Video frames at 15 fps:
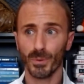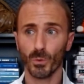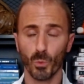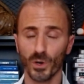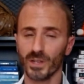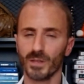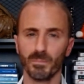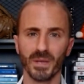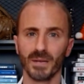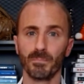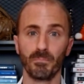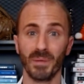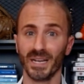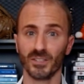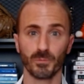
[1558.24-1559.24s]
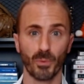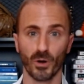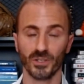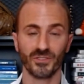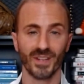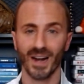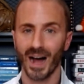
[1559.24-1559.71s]
but one of the
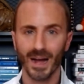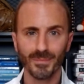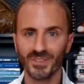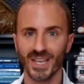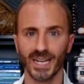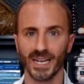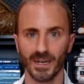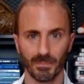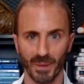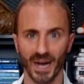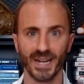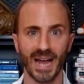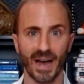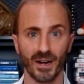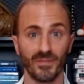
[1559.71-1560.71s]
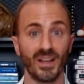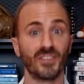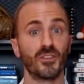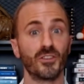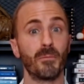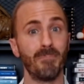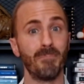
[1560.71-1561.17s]
biggest parts that I'm taking a bite out of as a